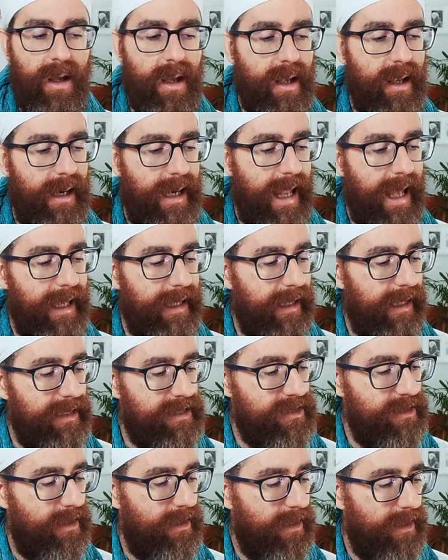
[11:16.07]
Like
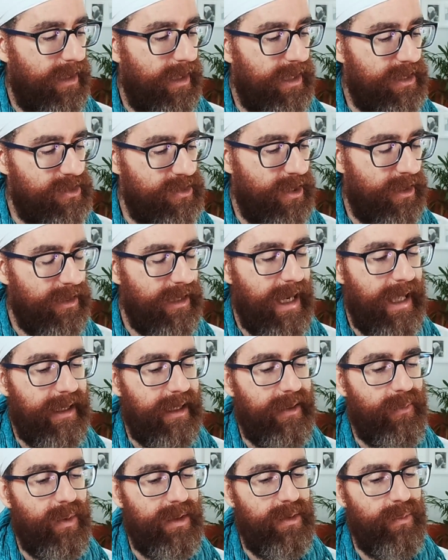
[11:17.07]
it's not
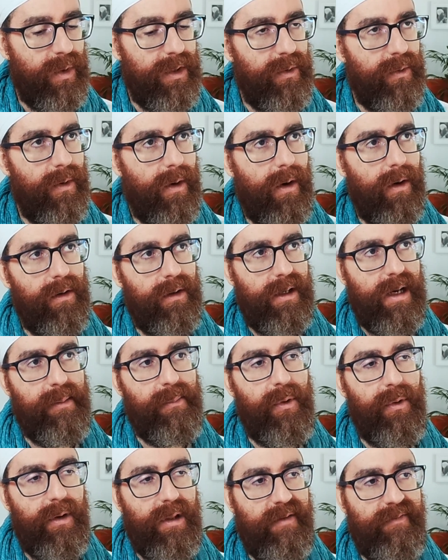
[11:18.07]
like when we do Ong
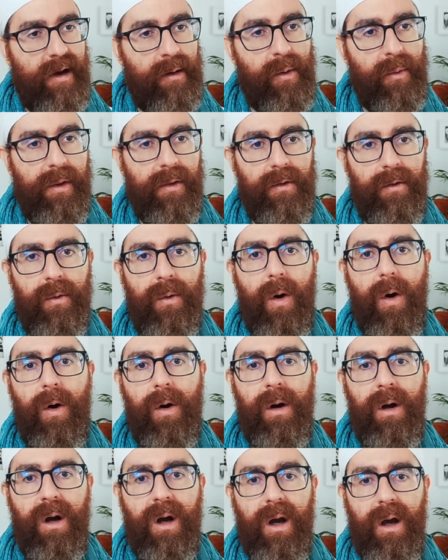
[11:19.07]
Namo Gurudev Namo, we don't do
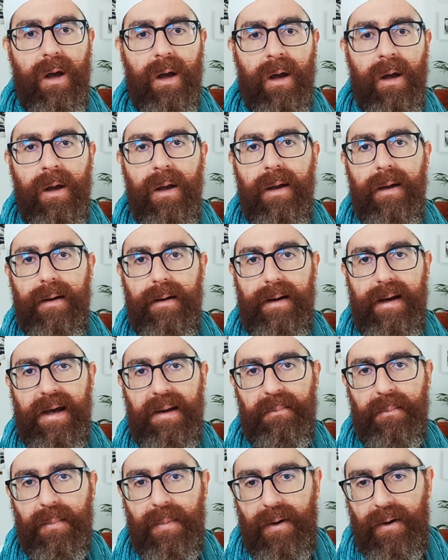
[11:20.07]
Ong
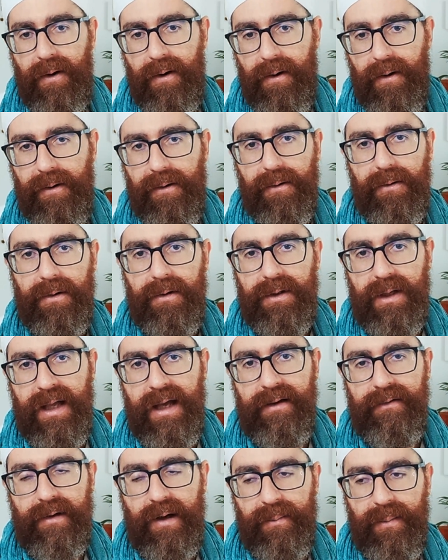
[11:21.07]
Namo
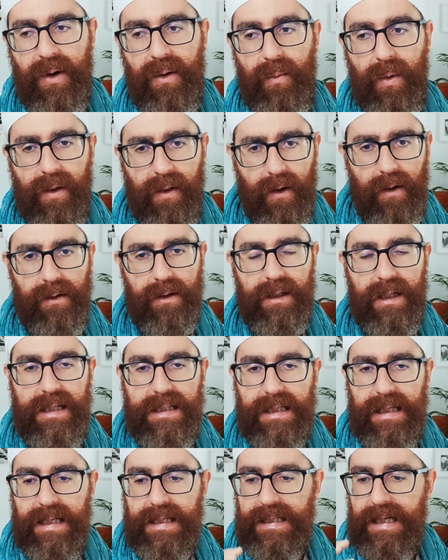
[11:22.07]
Gurudev Namo, we don't.
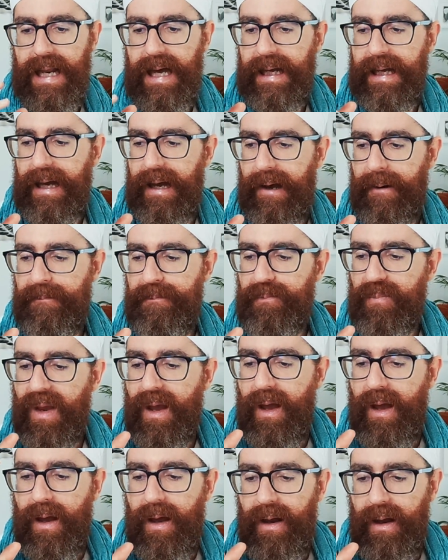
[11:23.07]
It's like a
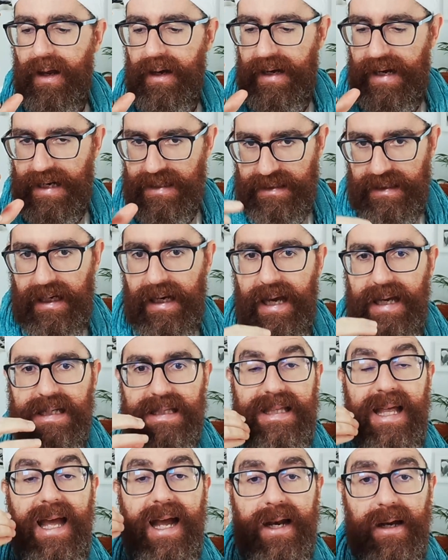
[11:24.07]

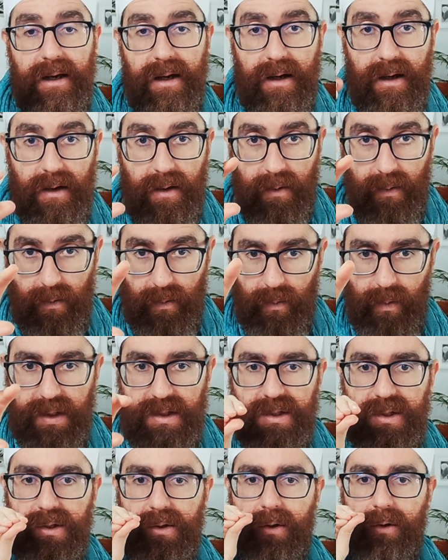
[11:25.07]
nasalized N
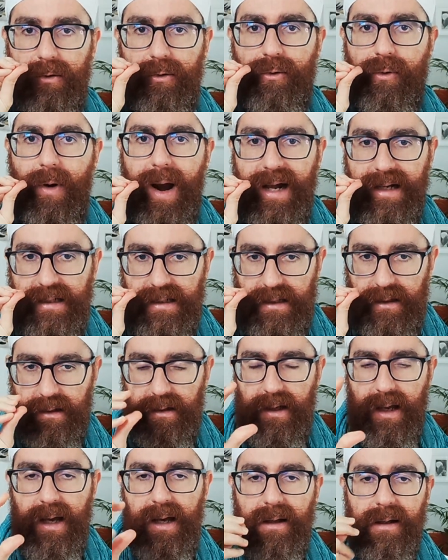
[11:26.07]
which contracts.
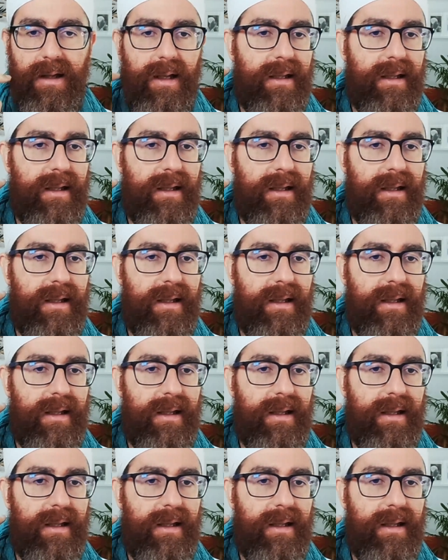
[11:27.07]
Yeah,